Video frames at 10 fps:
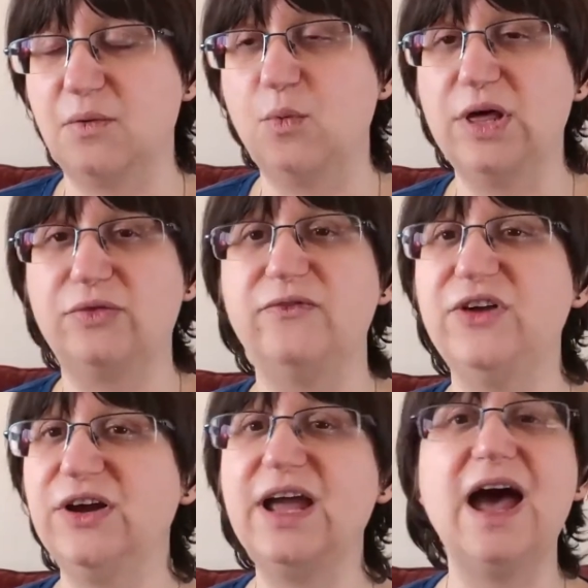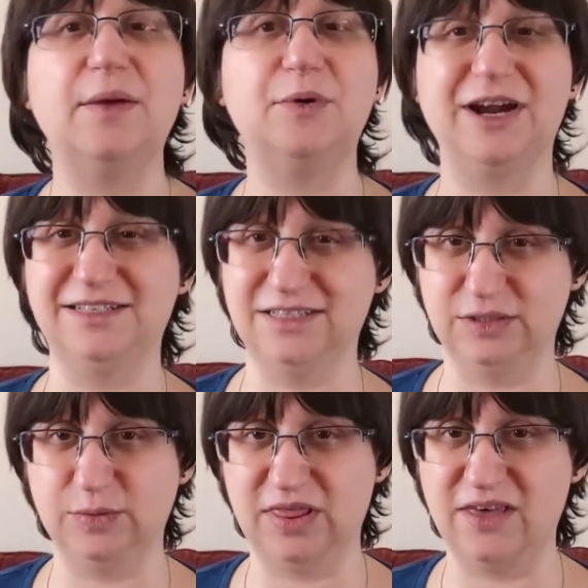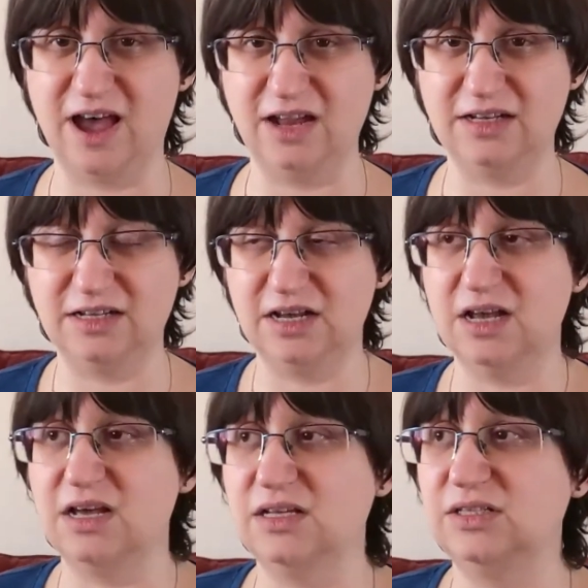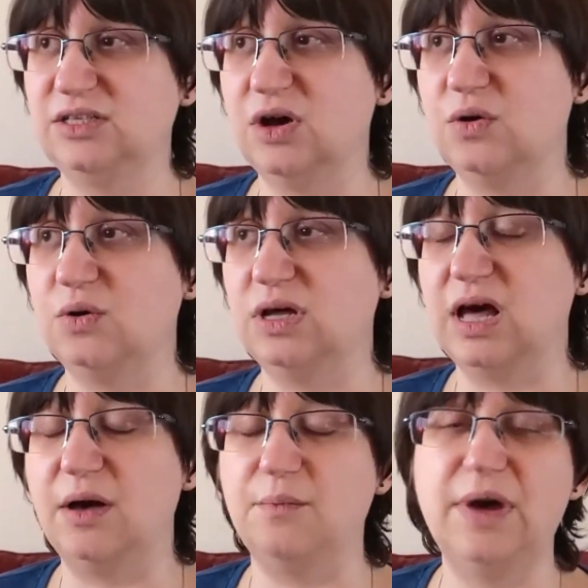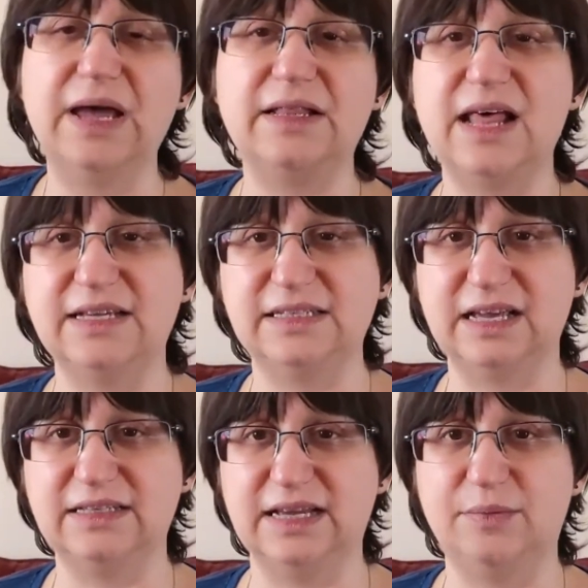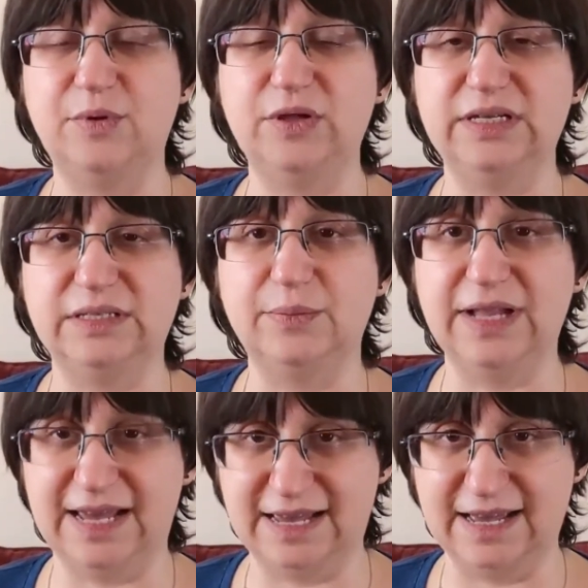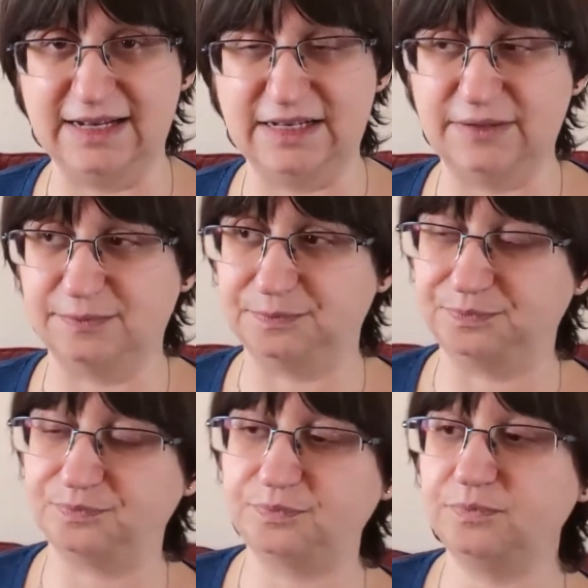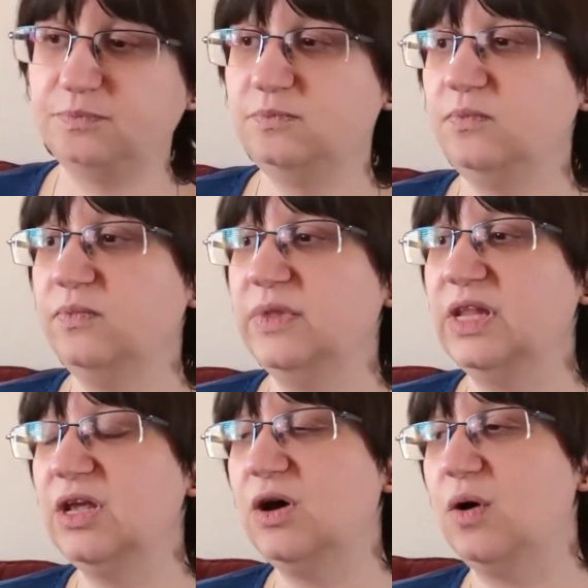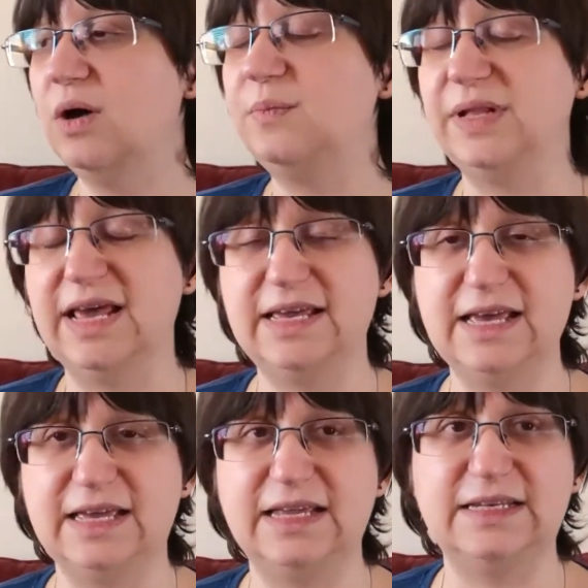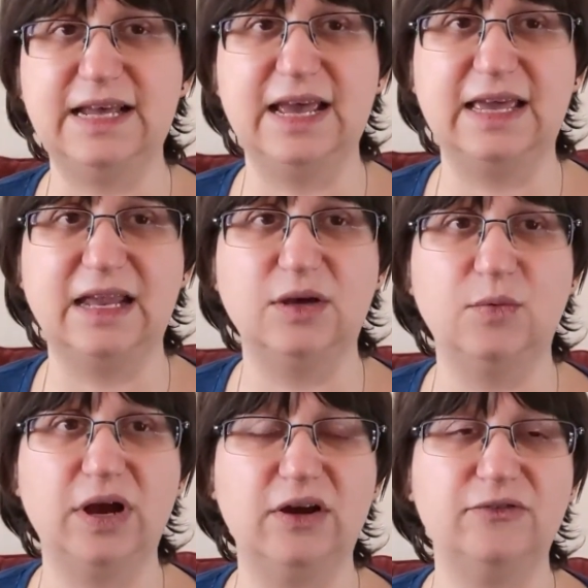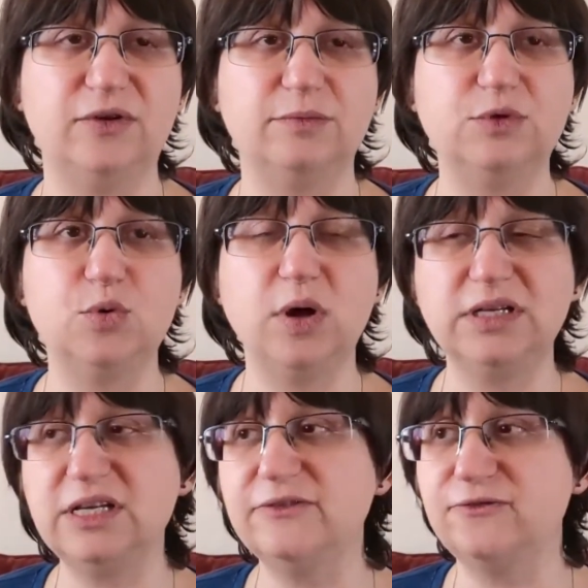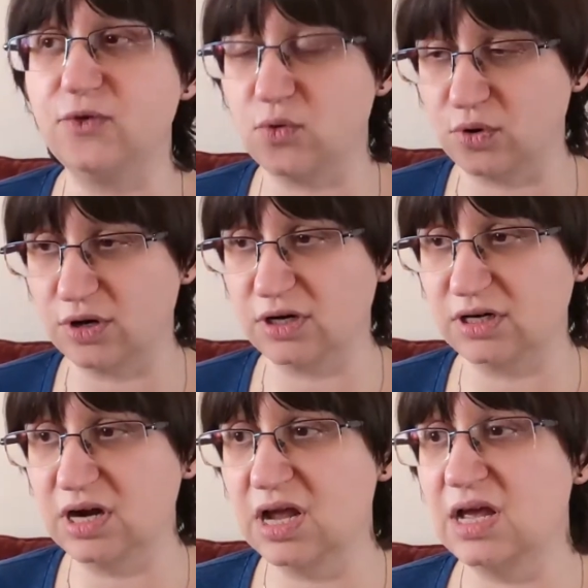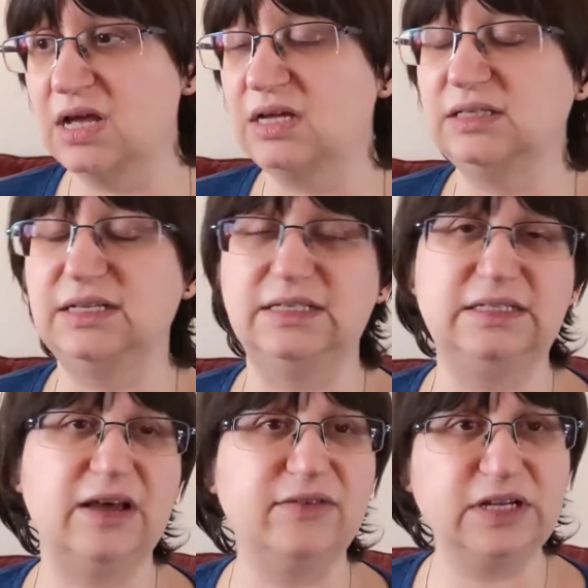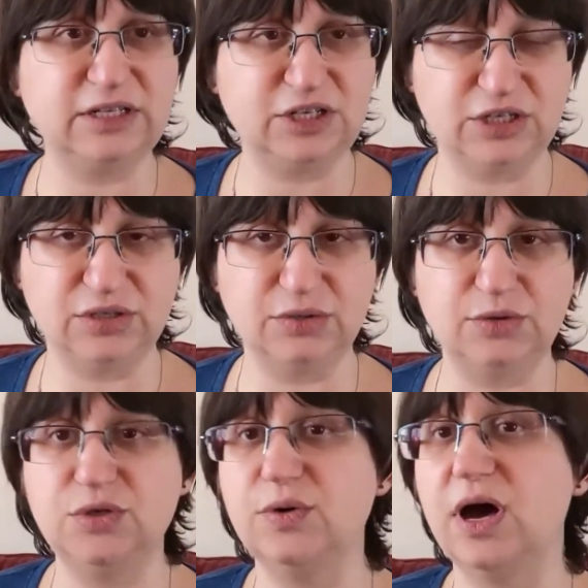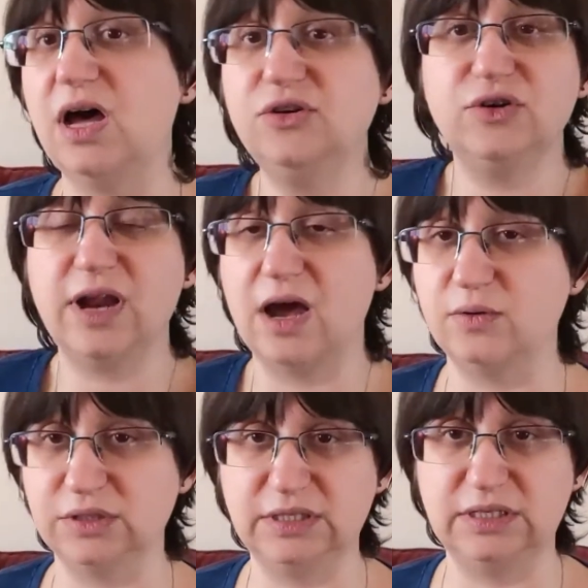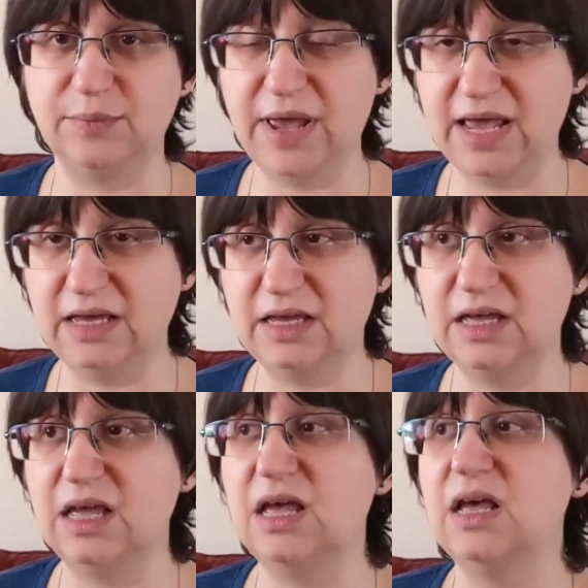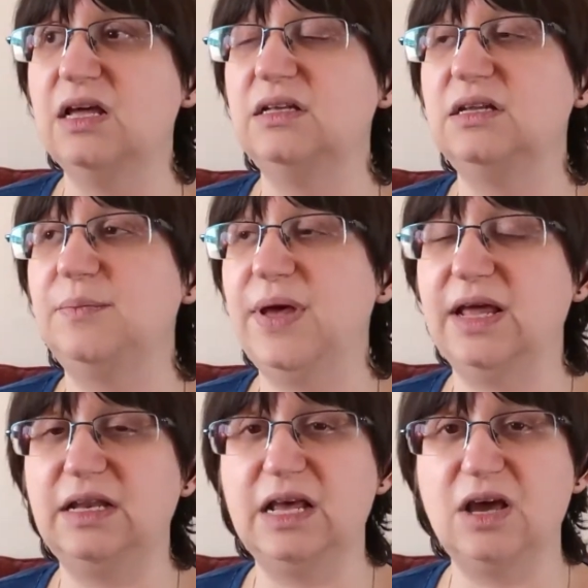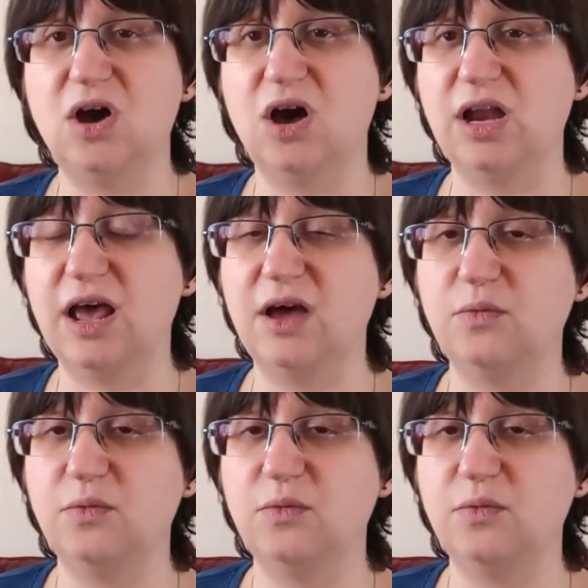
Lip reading: with very high prices with that. So my classic example is a blanket. A blanket can take anywhere from 24 to 72 to 100 hours to make, depending on